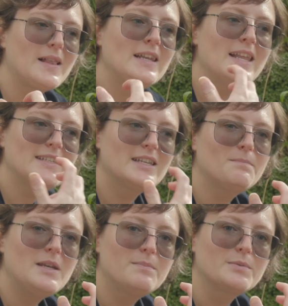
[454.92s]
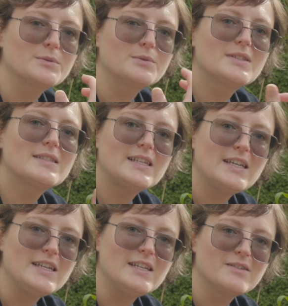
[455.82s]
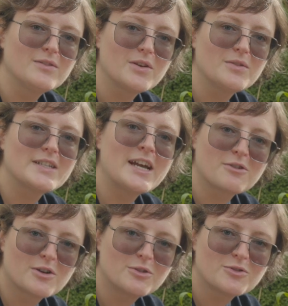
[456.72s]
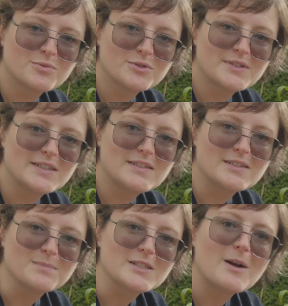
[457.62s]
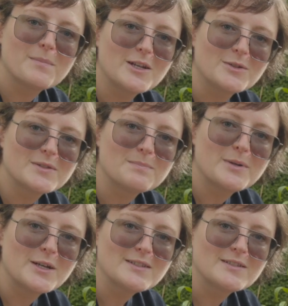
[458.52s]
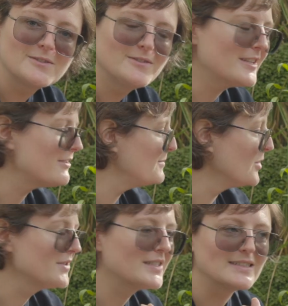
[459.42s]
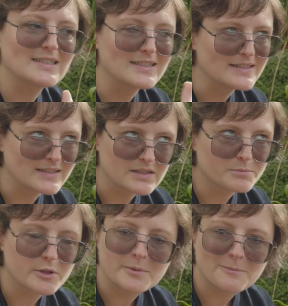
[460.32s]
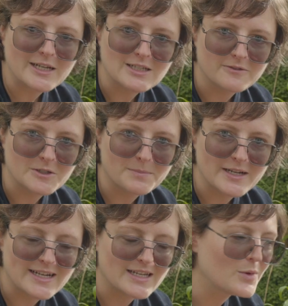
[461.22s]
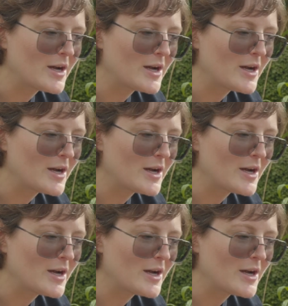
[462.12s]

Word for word: letting people see those agricultural systems up close and personal. Now, I'm not saying that this is a proper paddy field by any